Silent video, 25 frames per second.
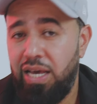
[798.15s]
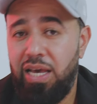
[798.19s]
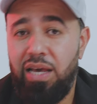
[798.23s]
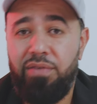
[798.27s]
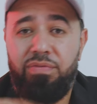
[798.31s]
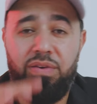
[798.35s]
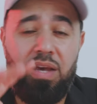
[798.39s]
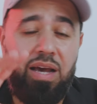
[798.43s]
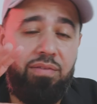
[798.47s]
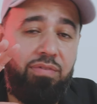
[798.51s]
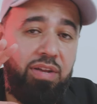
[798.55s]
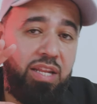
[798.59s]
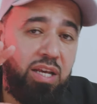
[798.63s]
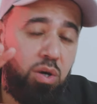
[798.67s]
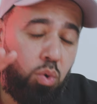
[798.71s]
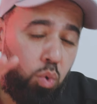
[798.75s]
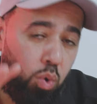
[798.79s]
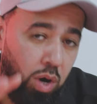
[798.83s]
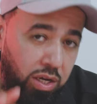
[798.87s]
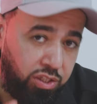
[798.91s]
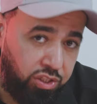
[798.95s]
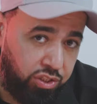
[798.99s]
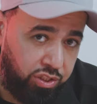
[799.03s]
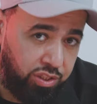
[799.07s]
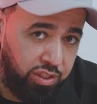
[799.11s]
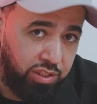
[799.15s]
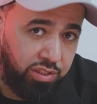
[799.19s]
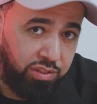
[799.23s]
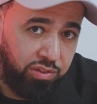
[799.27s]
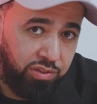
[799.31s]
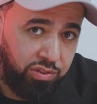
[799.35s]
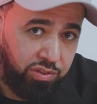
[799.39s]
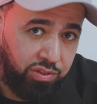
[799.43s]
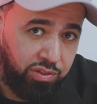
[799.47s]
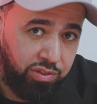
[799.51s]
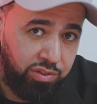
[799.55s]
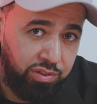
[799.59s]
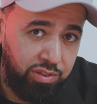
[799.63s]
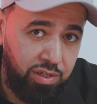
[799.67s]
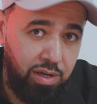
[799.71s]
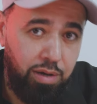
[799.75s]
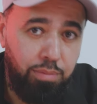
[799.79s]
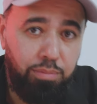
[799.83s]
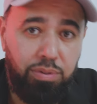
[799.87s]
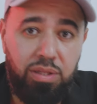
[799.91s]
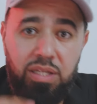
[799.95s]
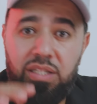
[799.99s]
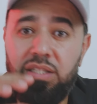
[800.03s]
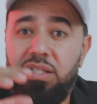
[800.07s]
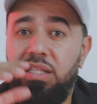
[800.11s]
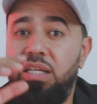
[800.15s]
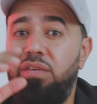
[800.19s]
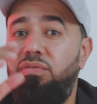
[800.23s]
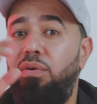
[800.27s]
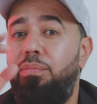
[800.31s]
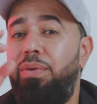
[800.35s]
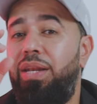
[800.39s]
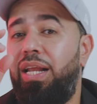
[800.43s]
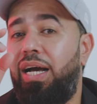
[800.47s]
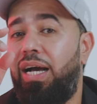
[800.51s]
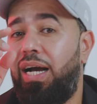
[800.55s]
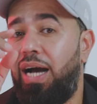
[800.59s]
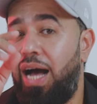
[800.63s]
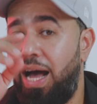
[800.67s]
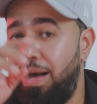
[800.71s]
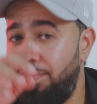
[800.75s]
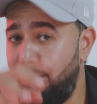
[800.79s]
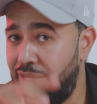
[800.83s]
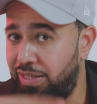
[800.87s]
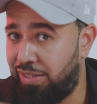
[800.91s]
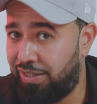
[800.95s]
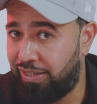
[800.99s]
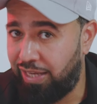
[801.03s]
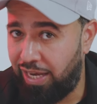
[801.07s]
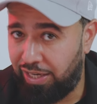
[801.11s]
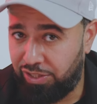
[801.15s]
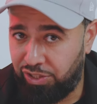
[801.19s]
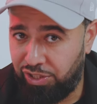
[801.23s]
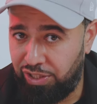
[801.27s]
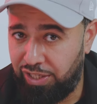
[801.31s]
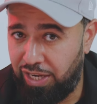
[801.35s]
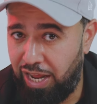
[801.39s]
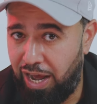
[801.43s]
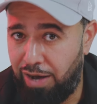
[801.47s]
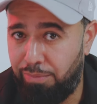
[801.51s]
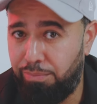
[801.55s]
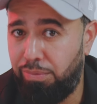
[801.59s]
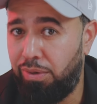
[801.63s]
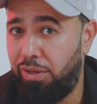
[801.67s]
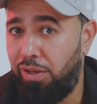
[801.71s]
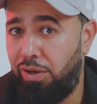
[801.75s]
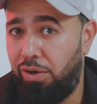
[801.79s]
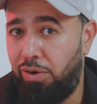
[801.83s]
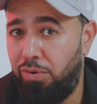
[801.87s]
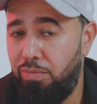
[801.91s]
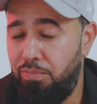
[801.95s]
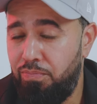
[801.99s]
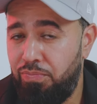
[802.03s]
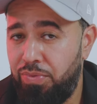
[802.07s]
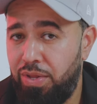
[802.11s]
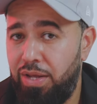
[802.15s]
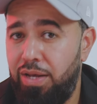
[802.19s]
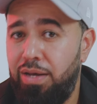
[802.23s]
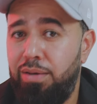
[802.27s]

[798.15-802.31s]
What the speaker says: If you have any questions, please leave them in the comment section down below.